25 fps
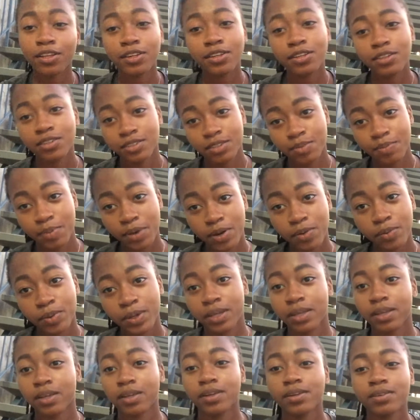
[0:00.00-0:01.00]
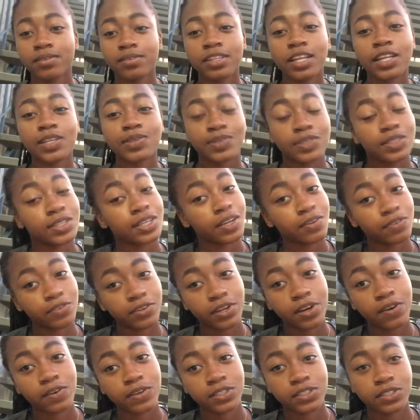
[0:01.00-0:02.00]
the news about a week ago. That's what you get for
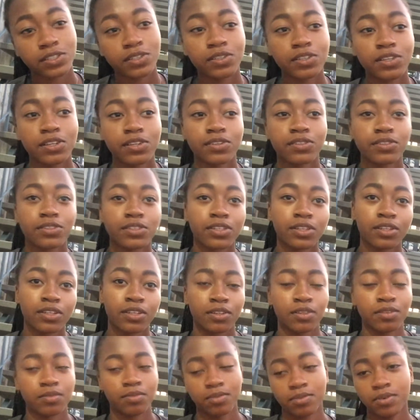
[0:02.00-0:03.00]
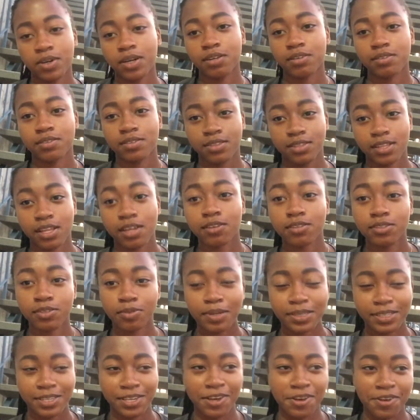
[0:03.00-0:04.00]
not watching the news. Well, that goes to
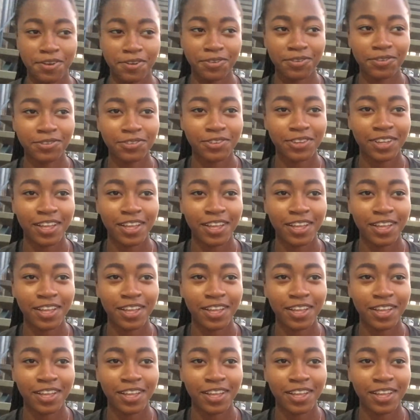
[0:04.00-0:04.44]
myself.